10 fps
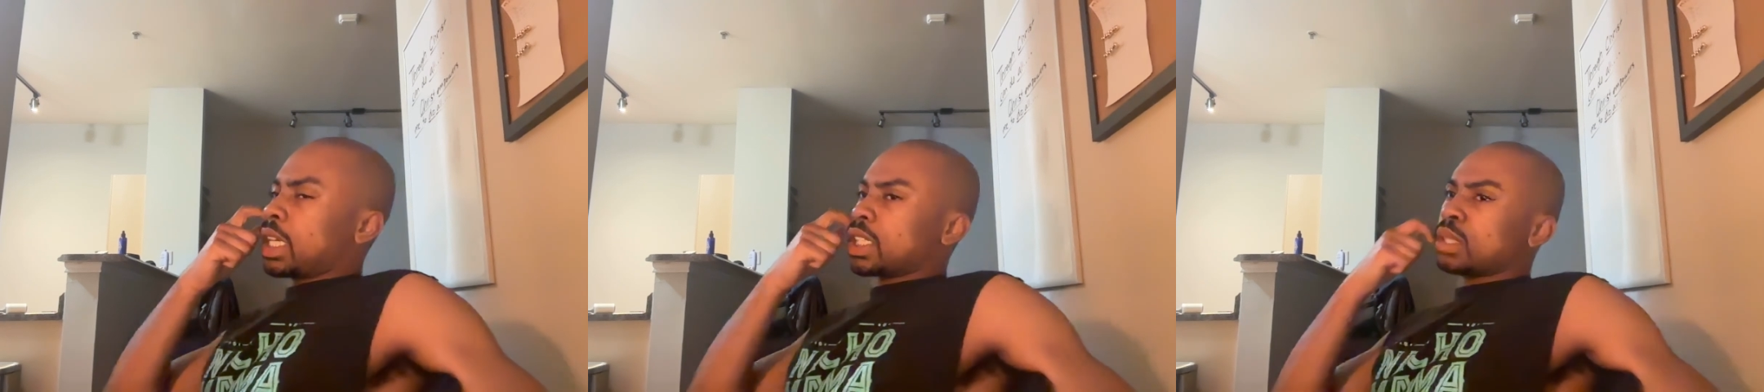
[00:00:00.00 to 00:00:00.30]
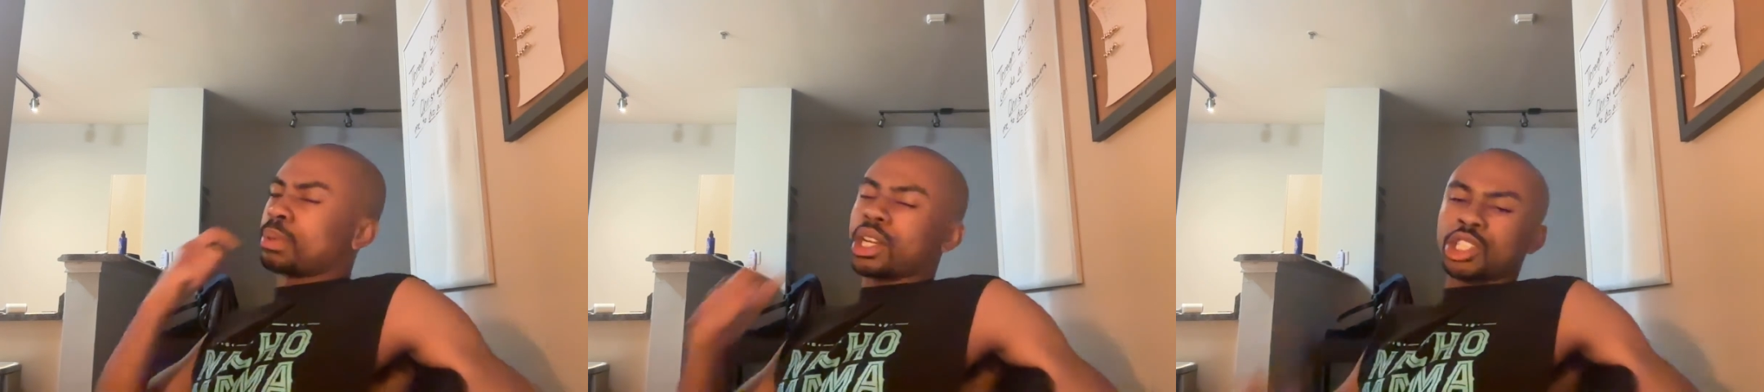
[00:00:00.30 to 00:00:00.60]

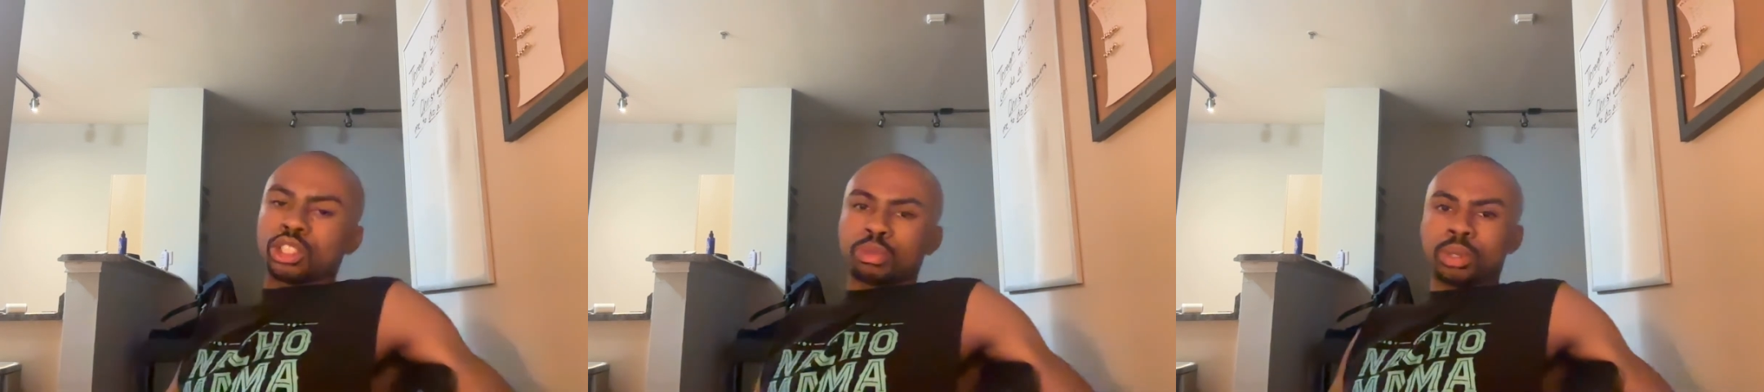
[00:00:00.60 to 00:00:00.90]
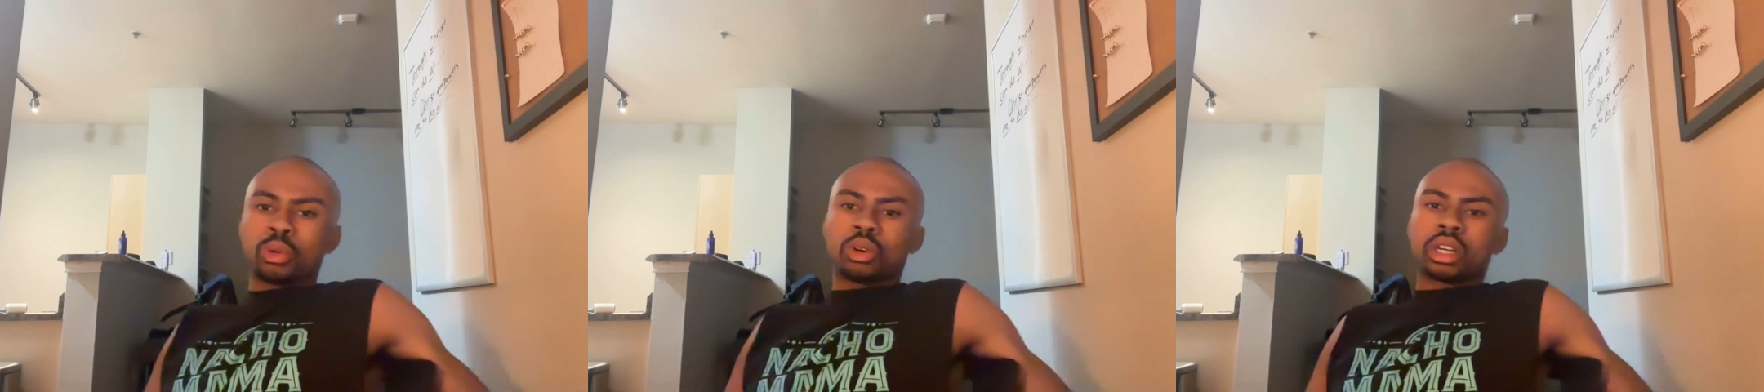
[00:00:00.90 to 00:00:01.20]
expression is
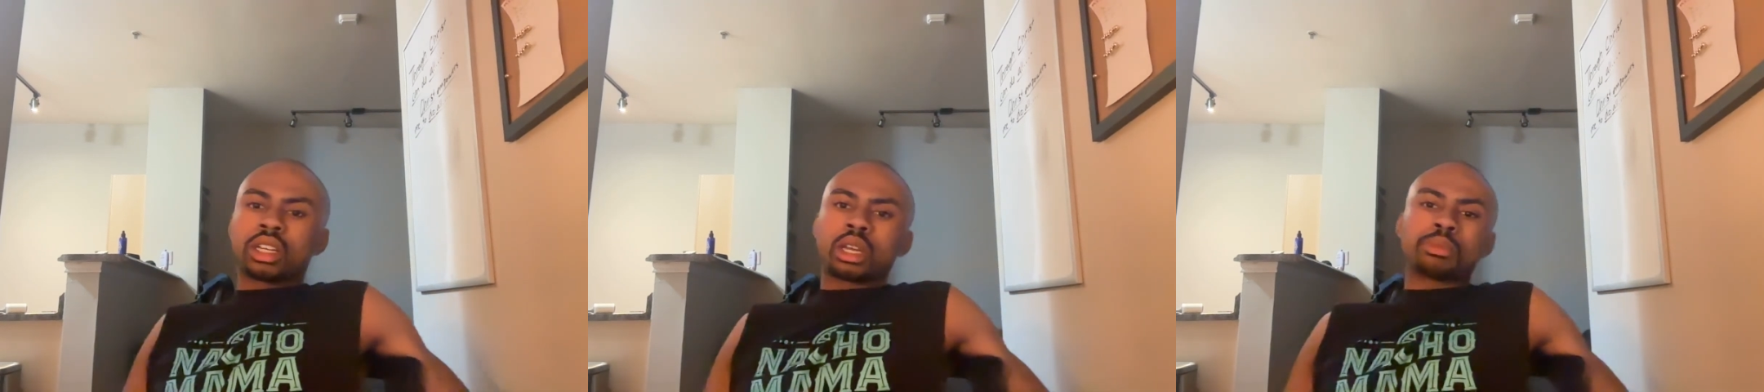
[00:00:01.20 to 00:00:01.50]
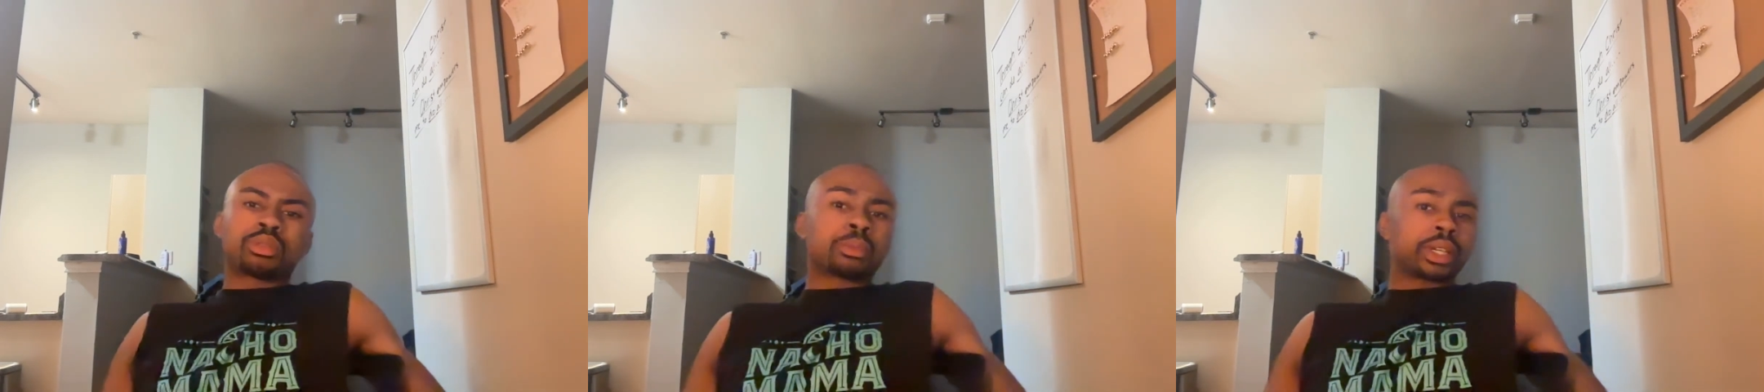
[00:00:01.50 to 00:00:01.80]
pure and it comes
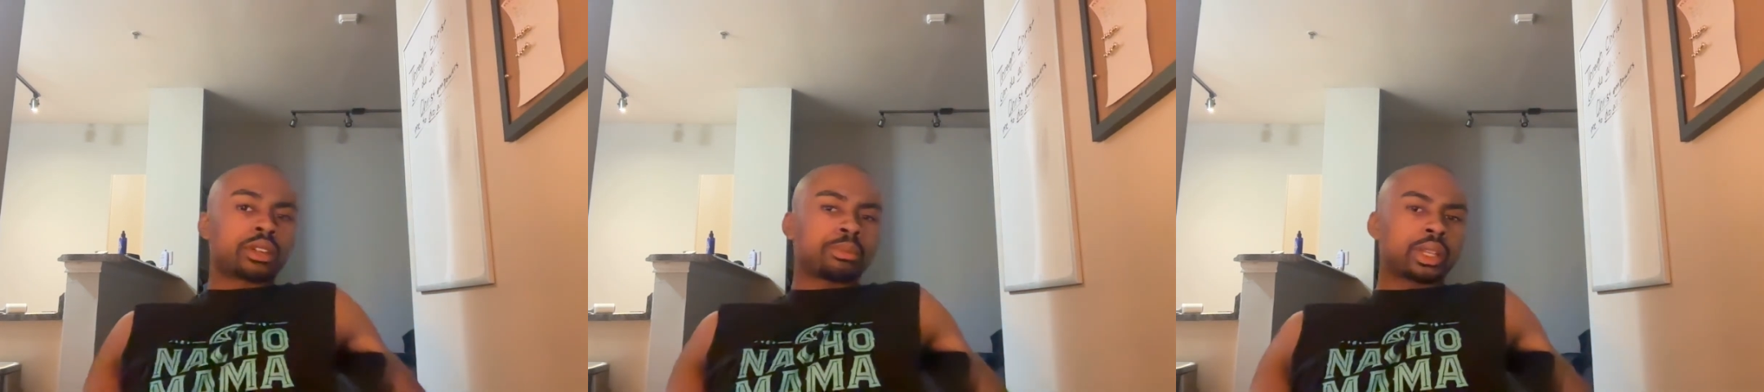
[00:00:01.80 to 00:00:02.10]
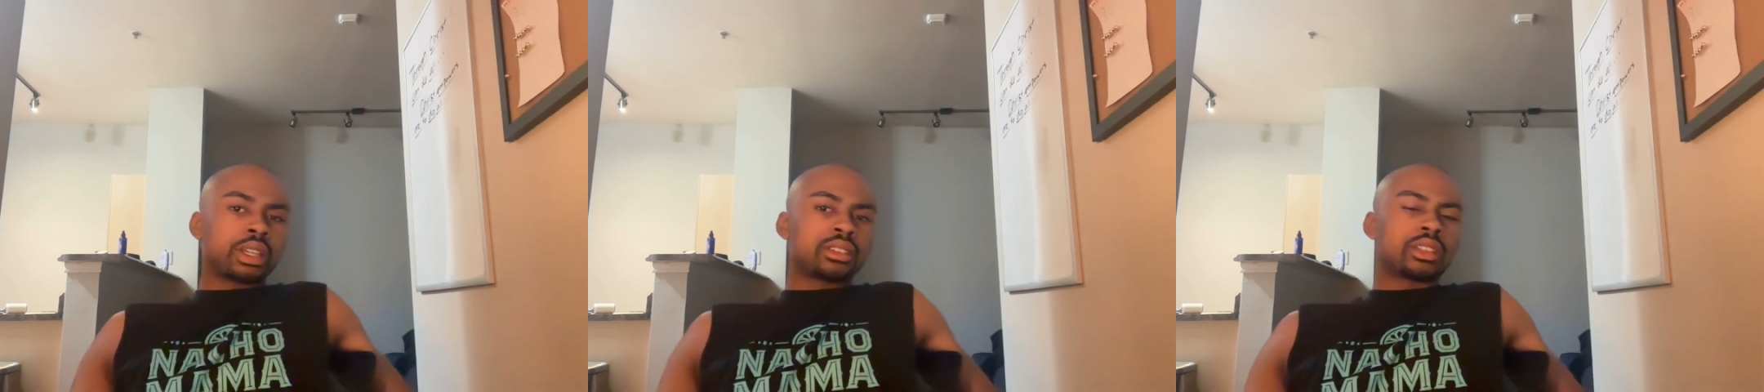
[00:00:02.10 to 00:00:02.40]
from a good place,